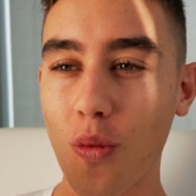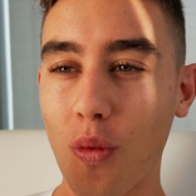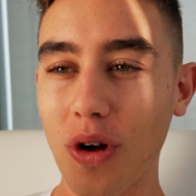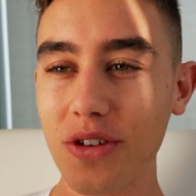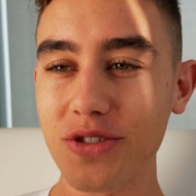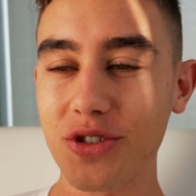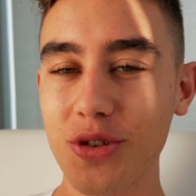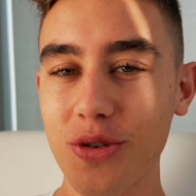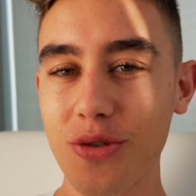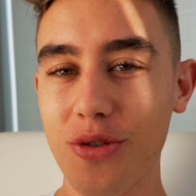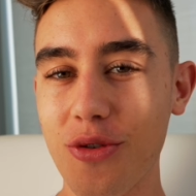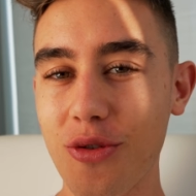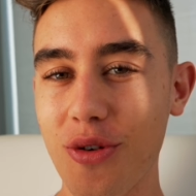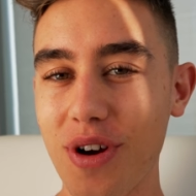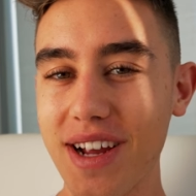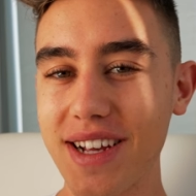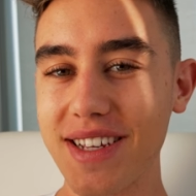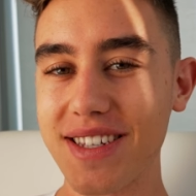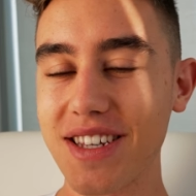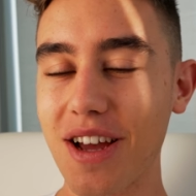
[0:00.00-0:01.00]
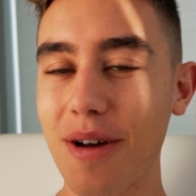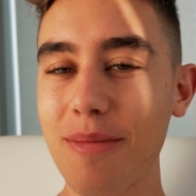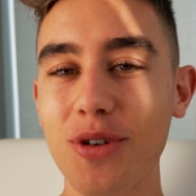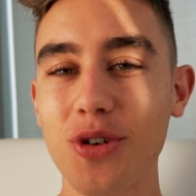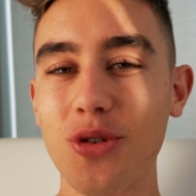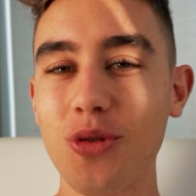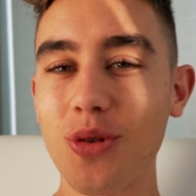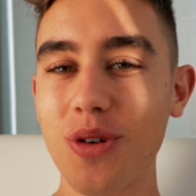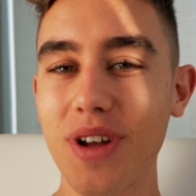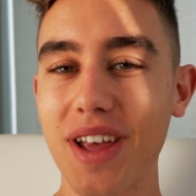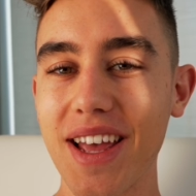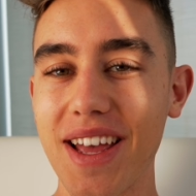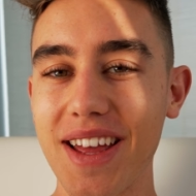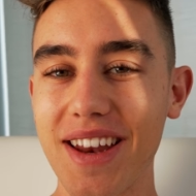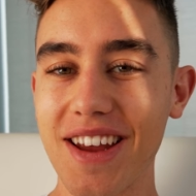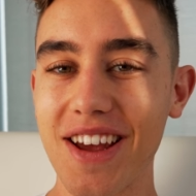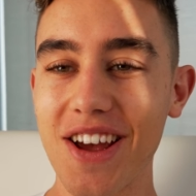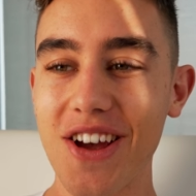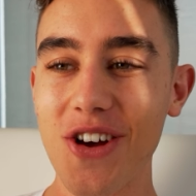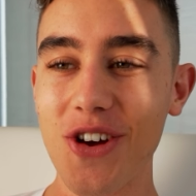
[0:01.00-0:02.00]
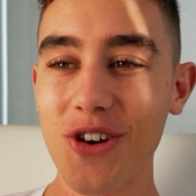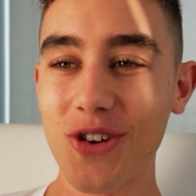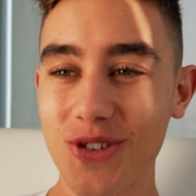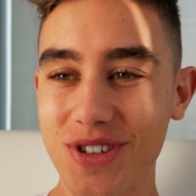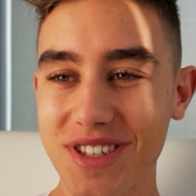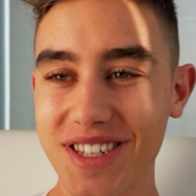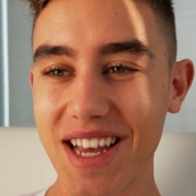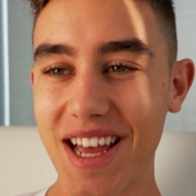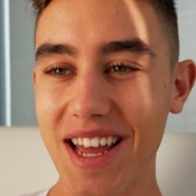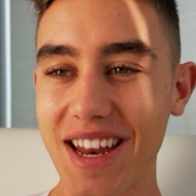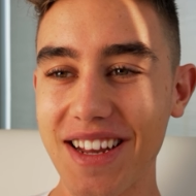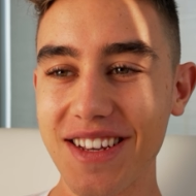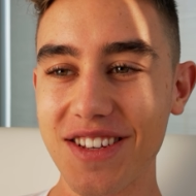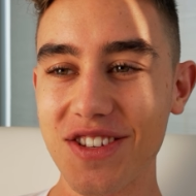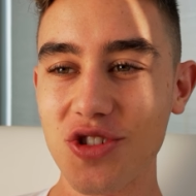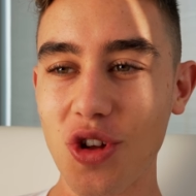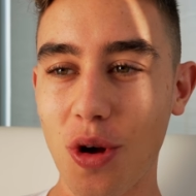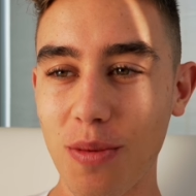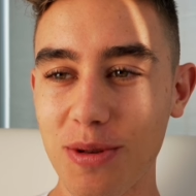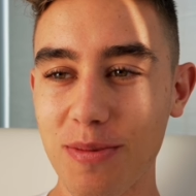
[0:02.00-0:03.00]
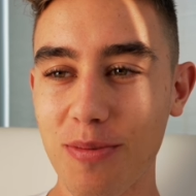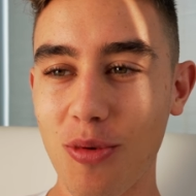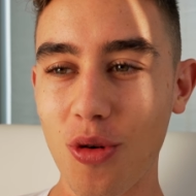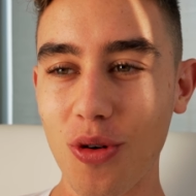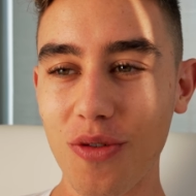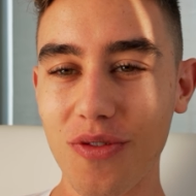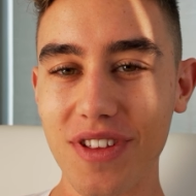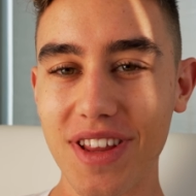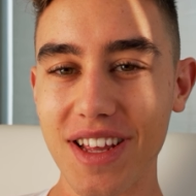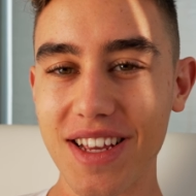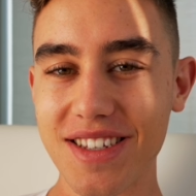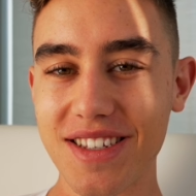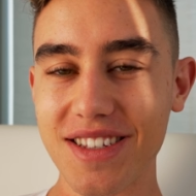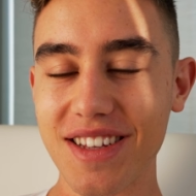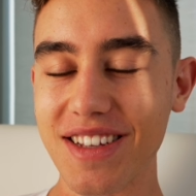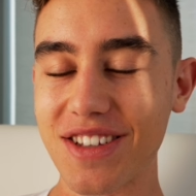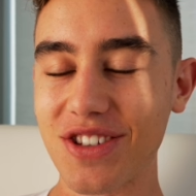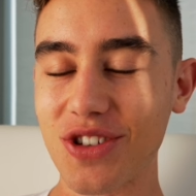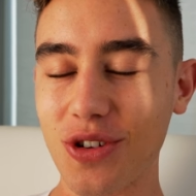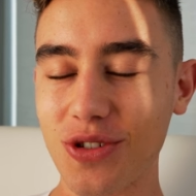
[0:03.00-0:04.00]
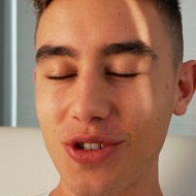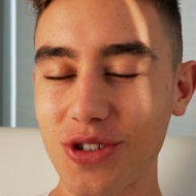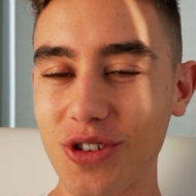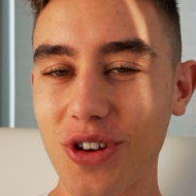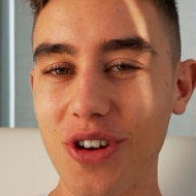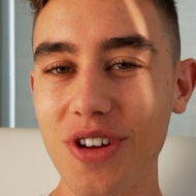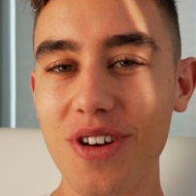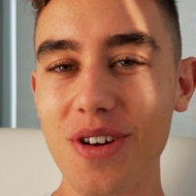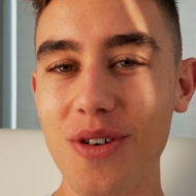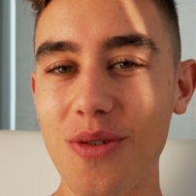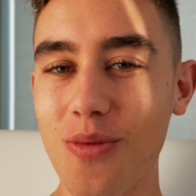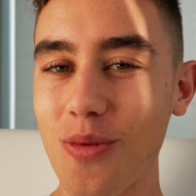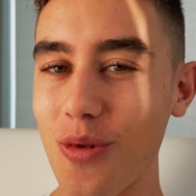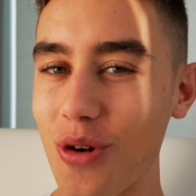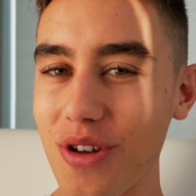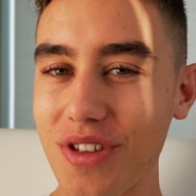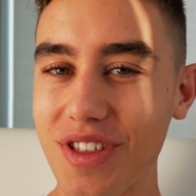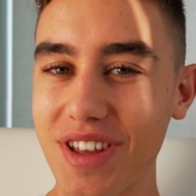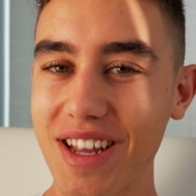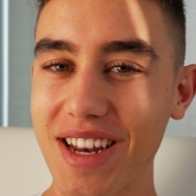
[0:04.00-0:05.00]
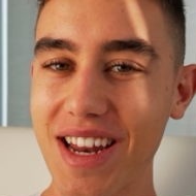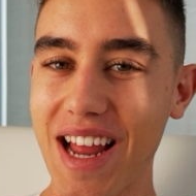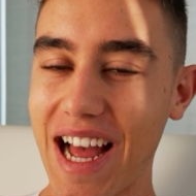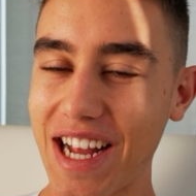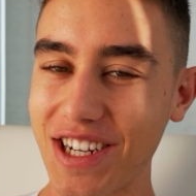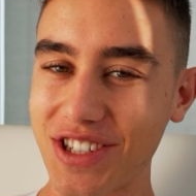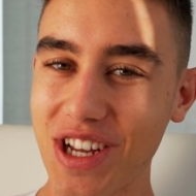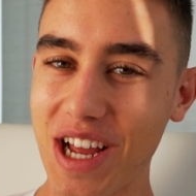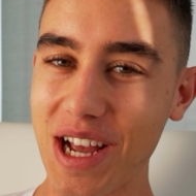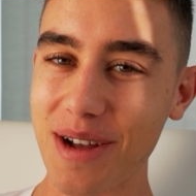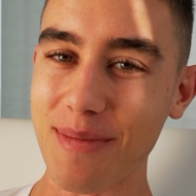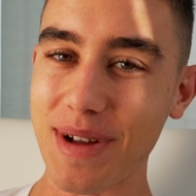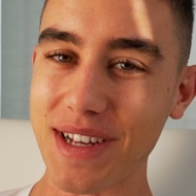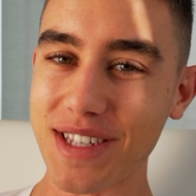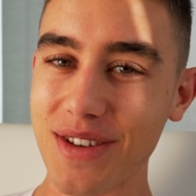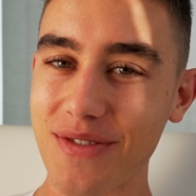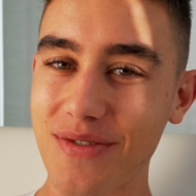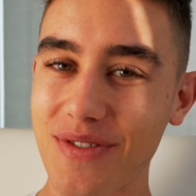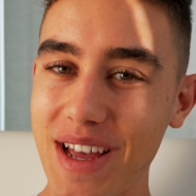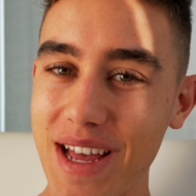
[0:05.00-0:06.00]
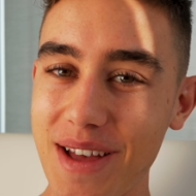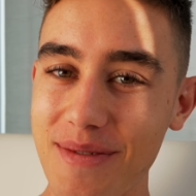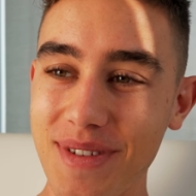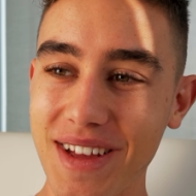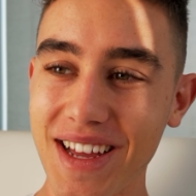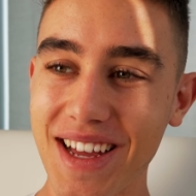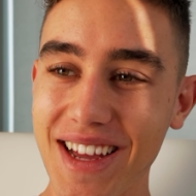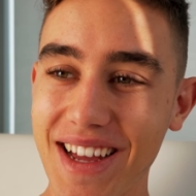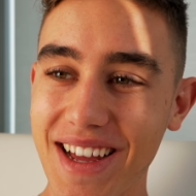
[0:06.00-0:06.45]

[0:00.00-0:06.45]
123 some cool kid who said, stopped porn for this, worth it, # massive fam.